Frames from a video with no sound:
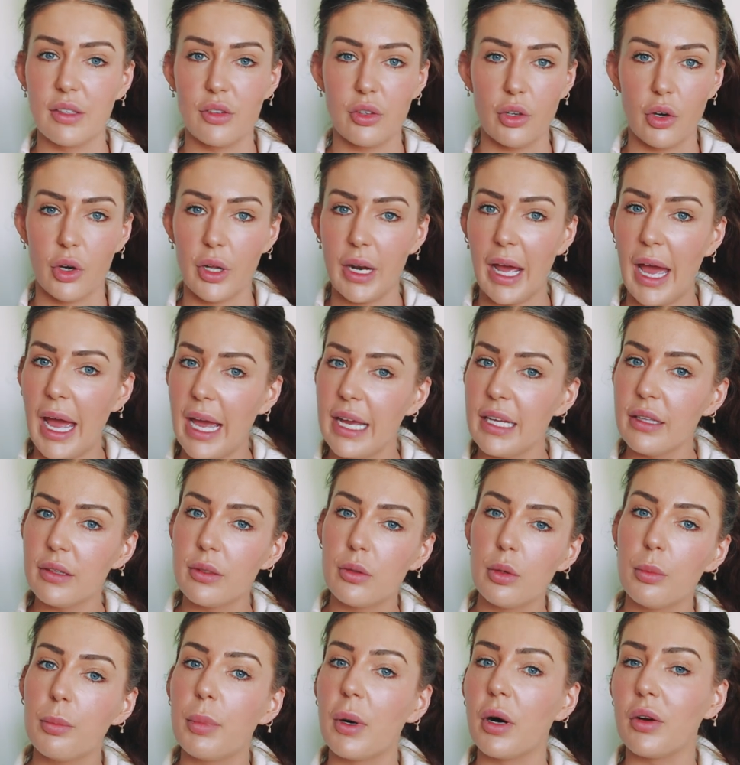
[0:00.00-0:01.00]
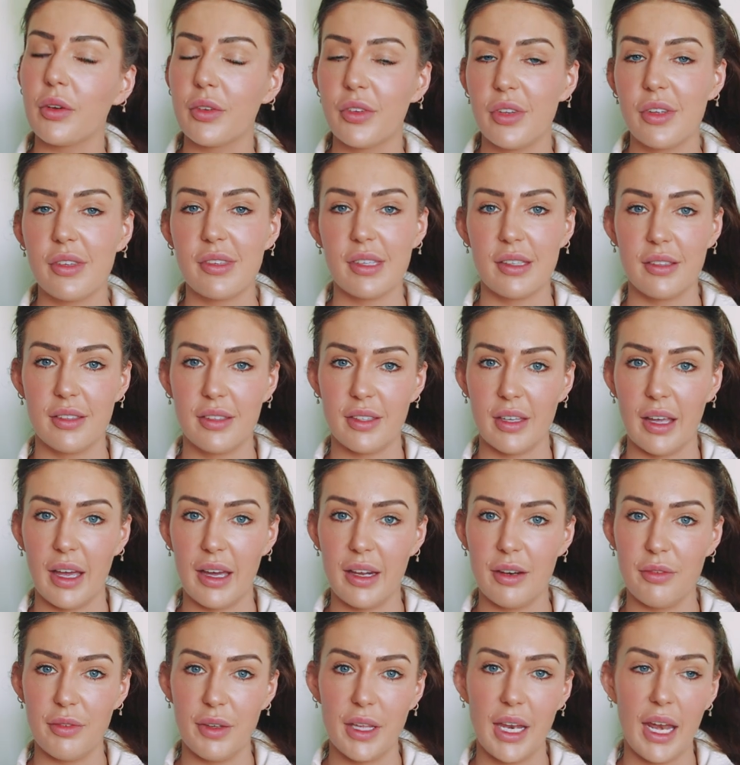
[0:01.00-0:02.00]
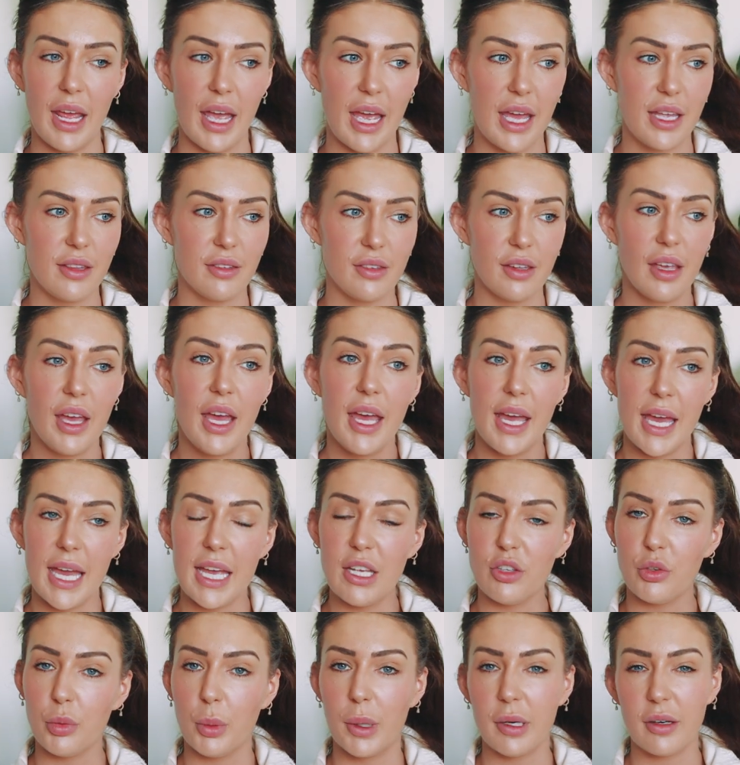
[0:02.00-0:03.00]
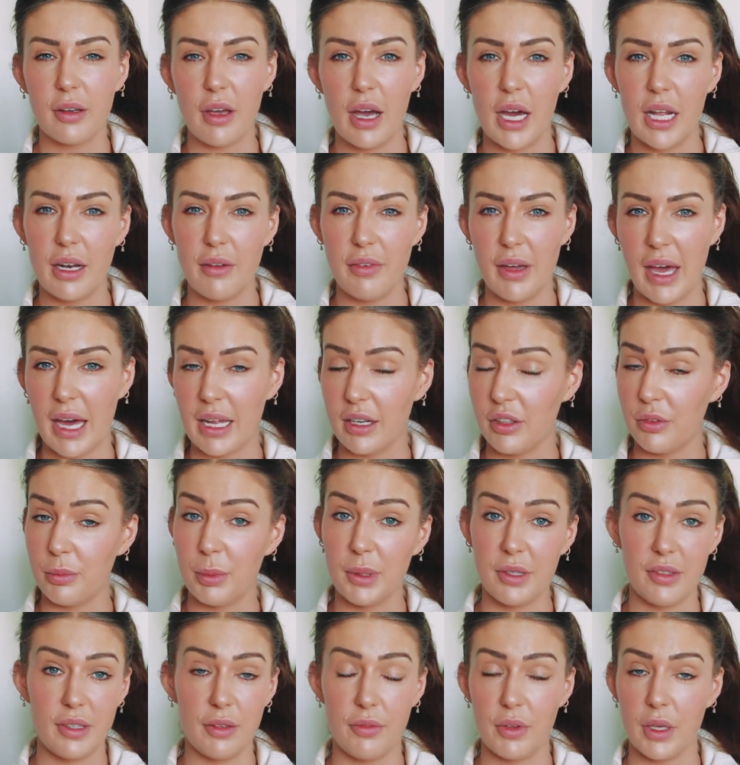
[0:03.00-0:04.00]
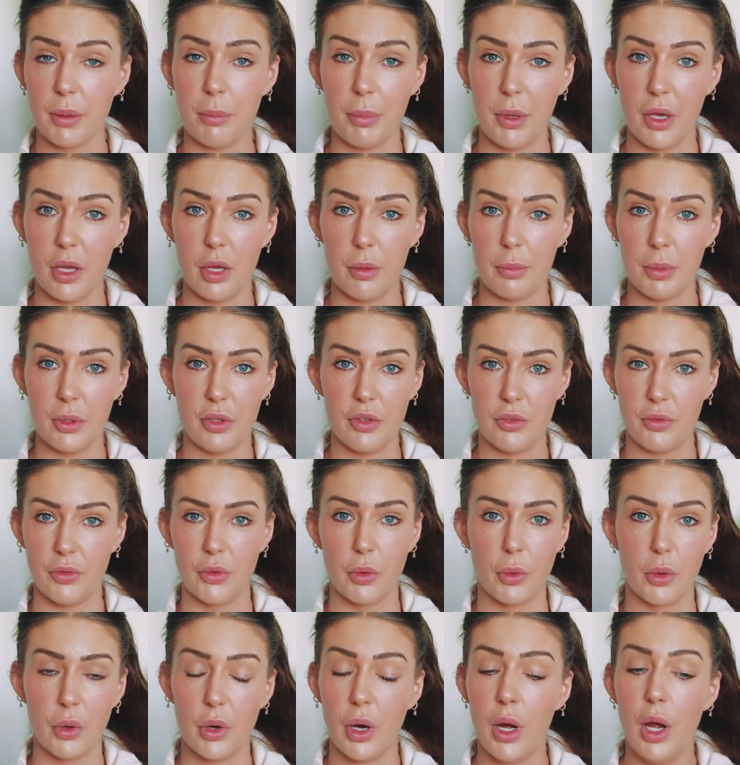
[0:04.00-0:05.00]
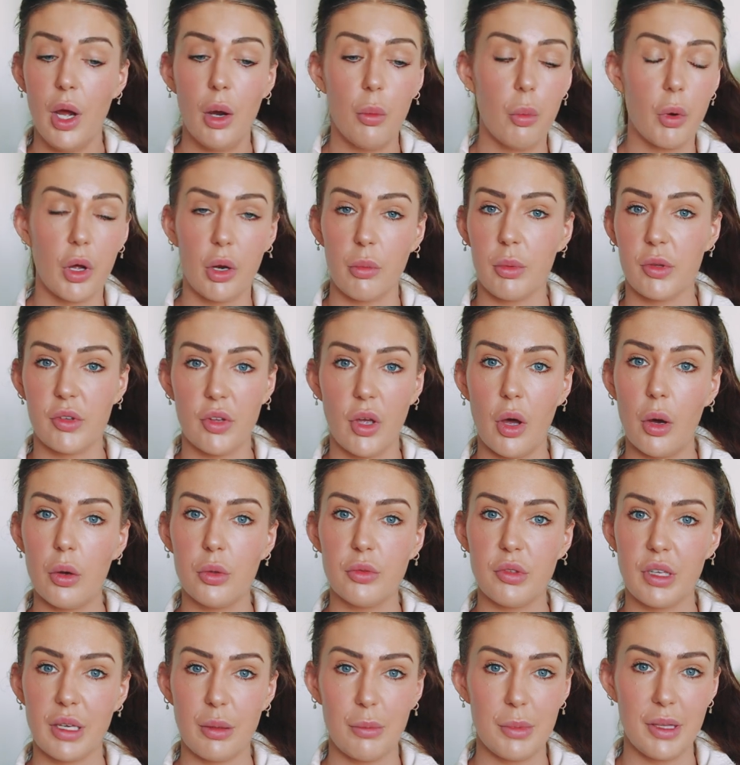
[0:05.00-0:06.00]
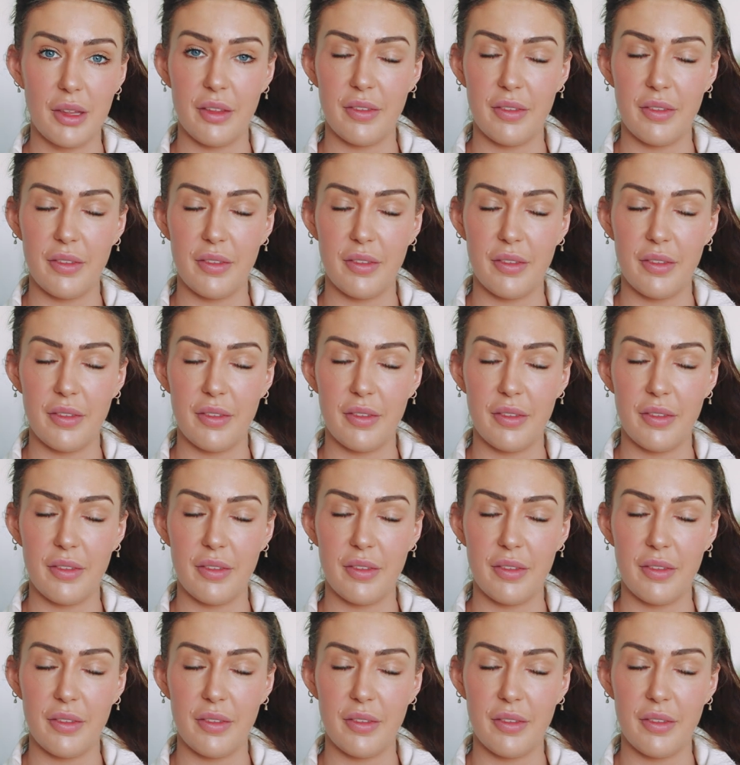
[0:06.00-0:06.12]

It's got eight little boxes inside of it and each one kind of had a specific purpose for what it was holding,